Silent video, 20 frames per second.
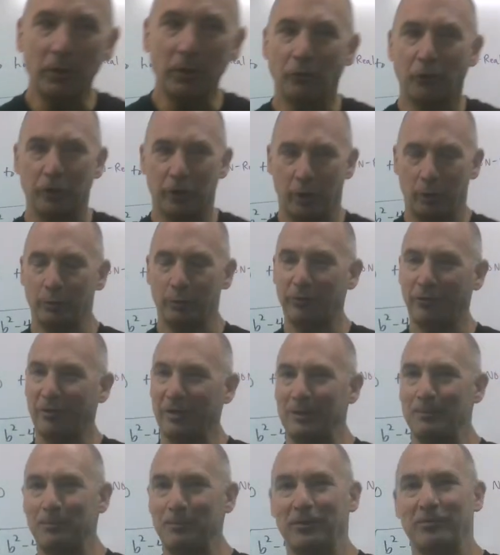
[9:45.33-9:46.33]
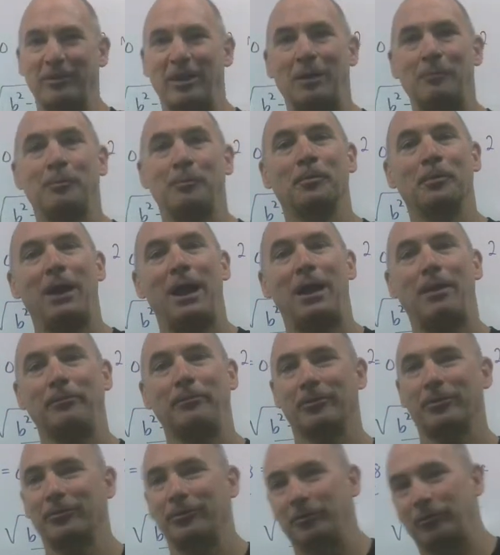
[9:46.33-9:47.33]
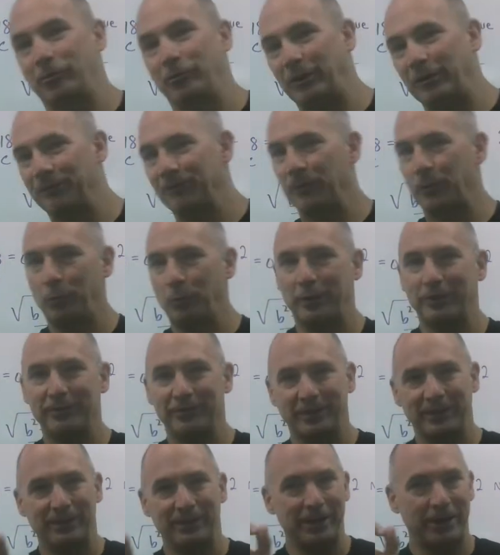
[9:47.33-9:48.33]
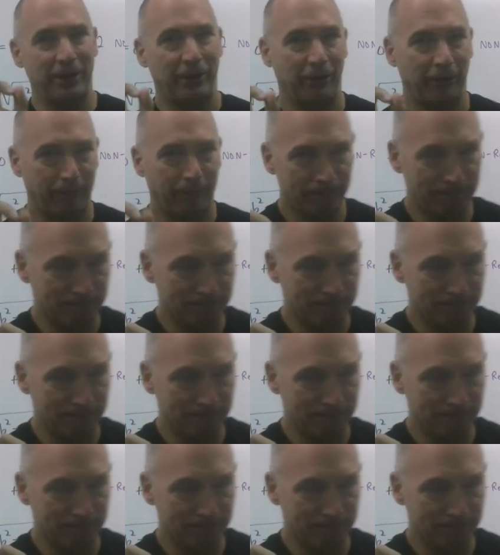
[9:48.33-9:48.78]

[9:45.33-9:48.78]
Don't skip the sample problems because there's different ones in there.